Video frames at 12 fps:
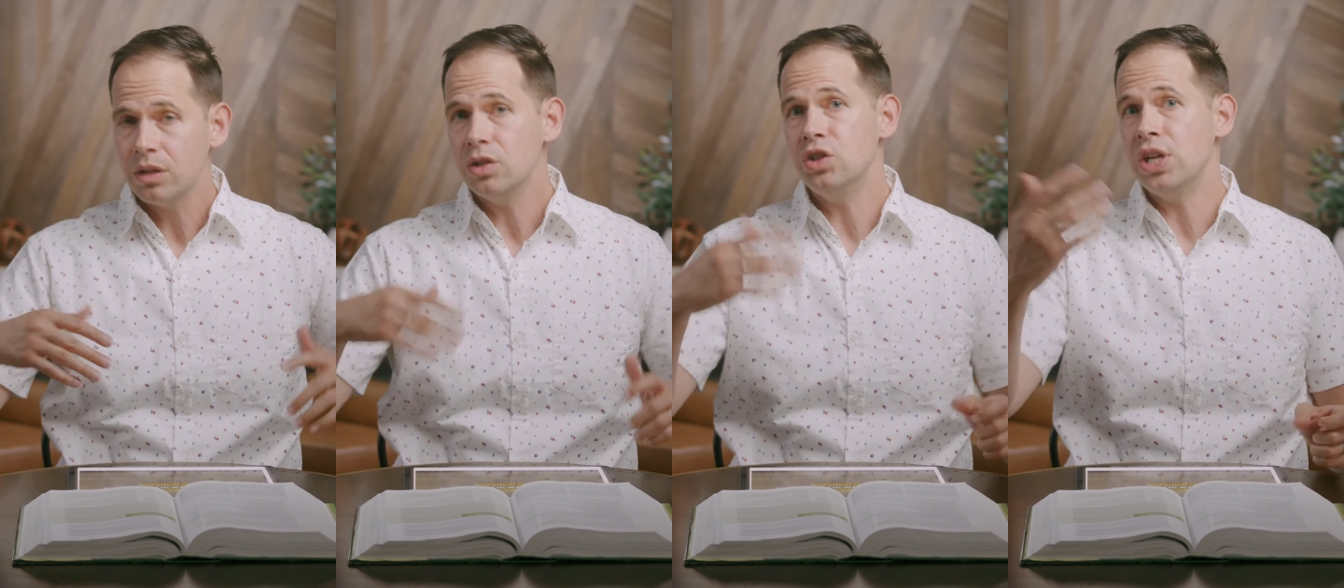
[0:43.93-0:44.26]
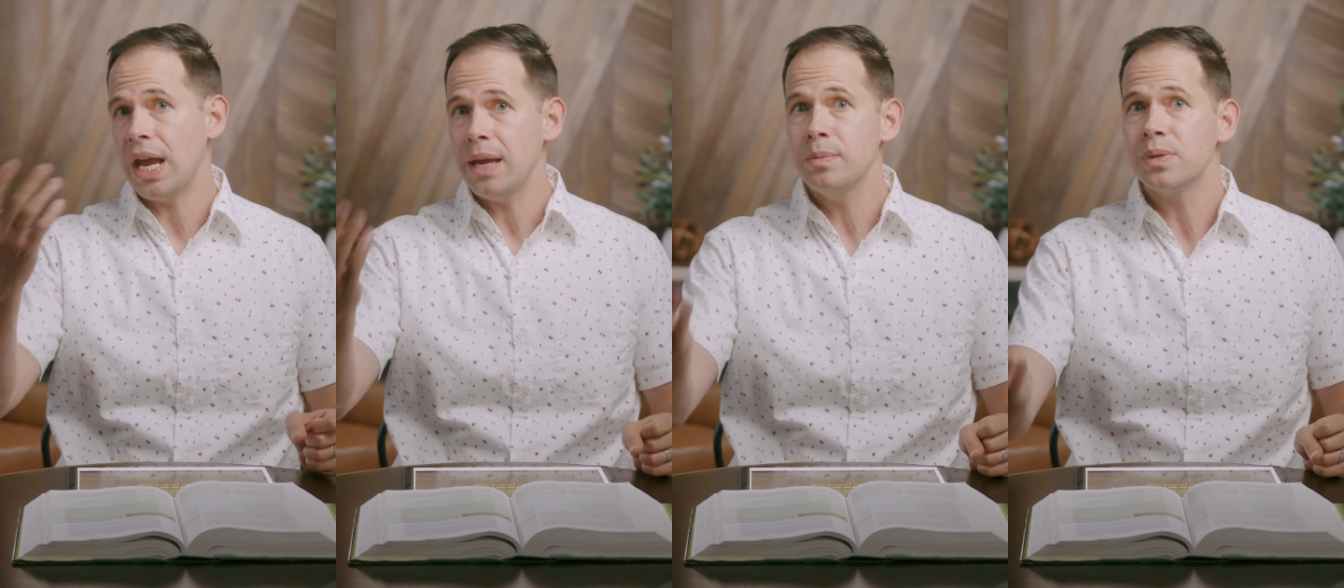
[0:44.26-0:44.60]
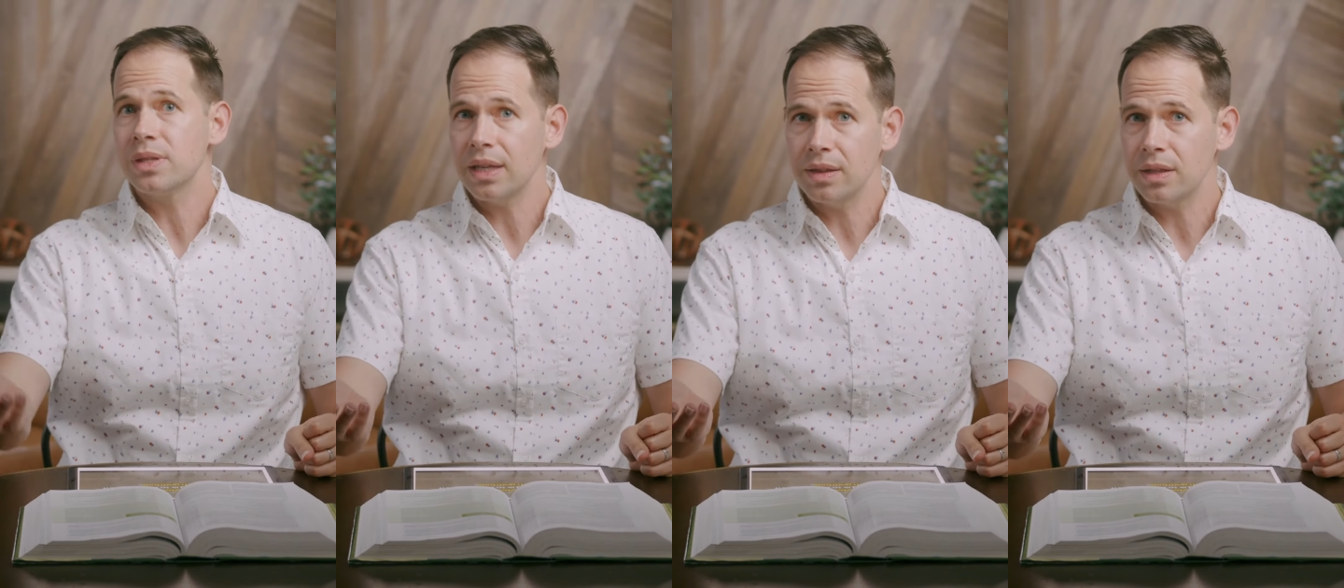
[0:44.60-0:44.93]
James
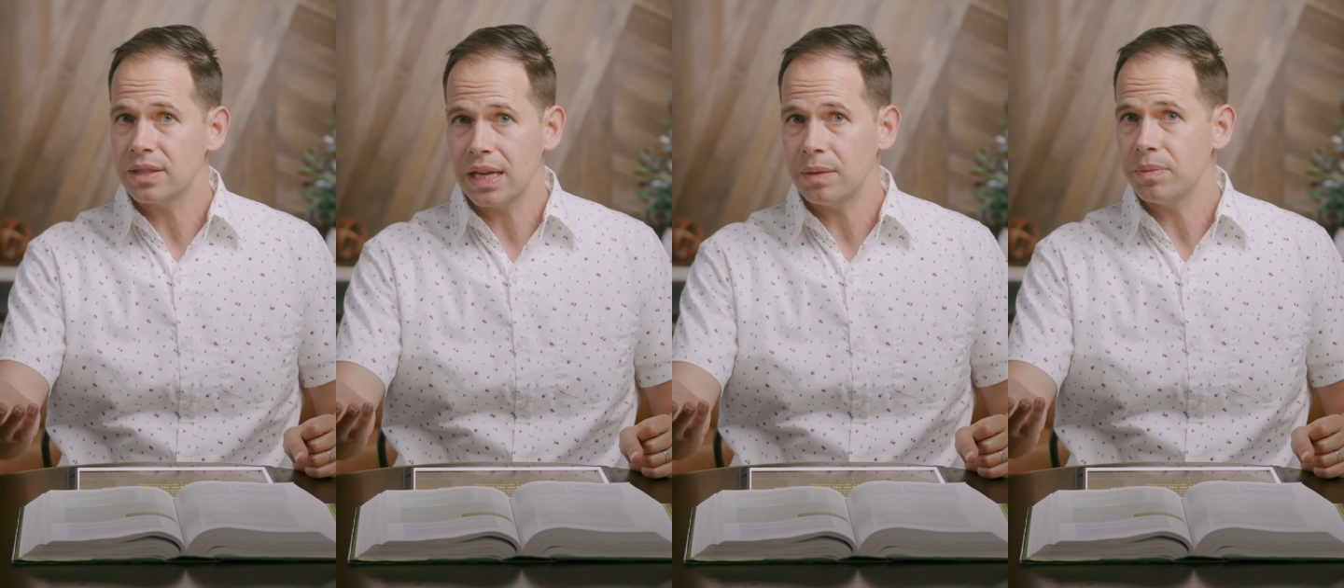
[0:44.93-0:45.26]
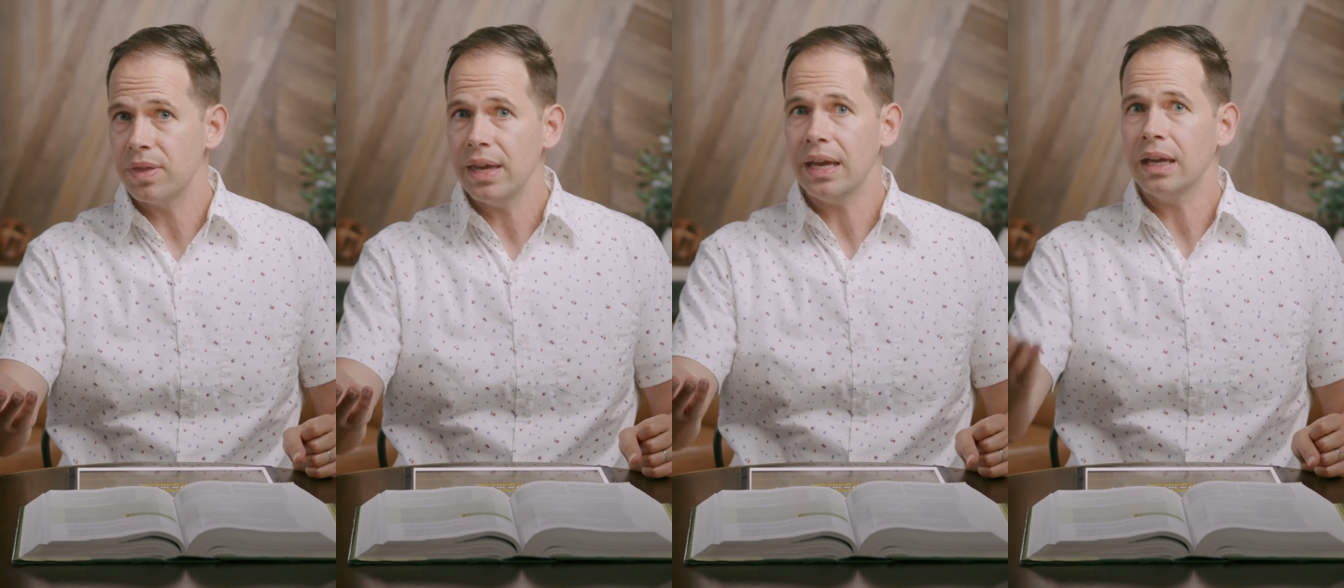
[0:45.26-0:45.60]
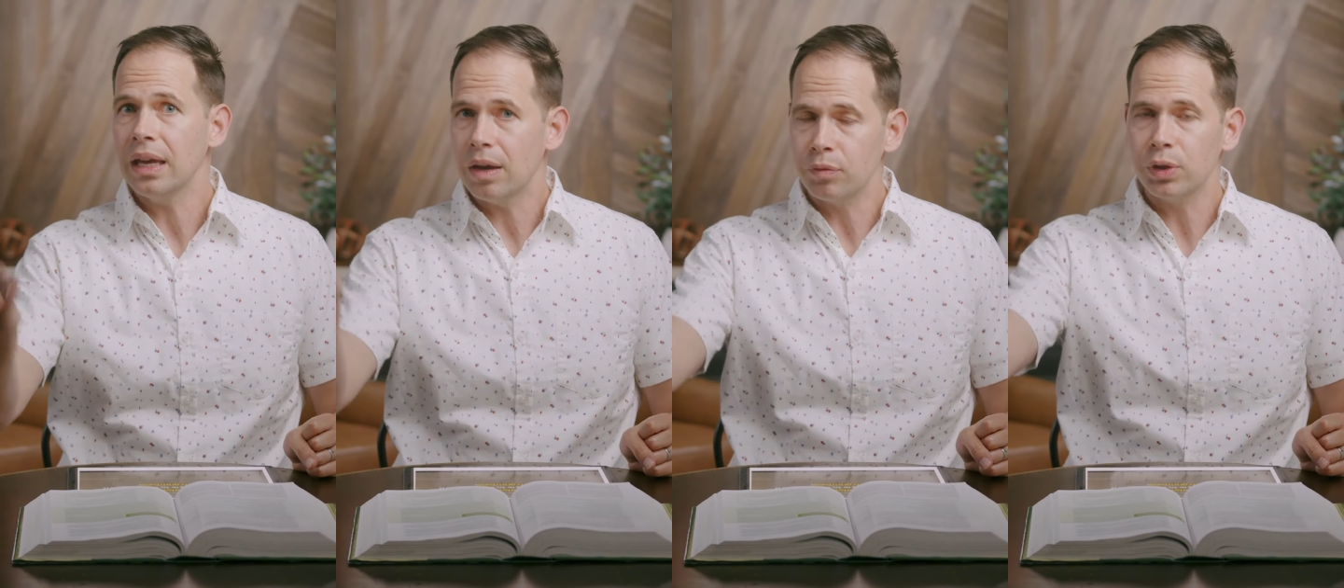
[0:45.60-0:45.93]
said the same thing.
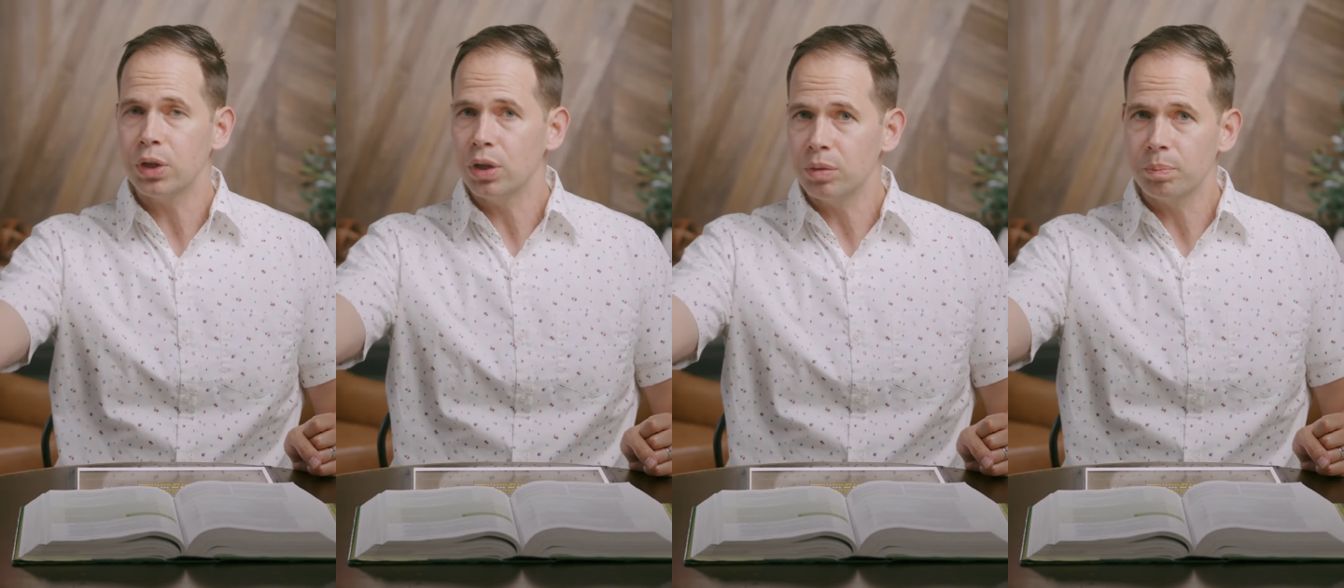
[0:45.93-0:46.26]
Every good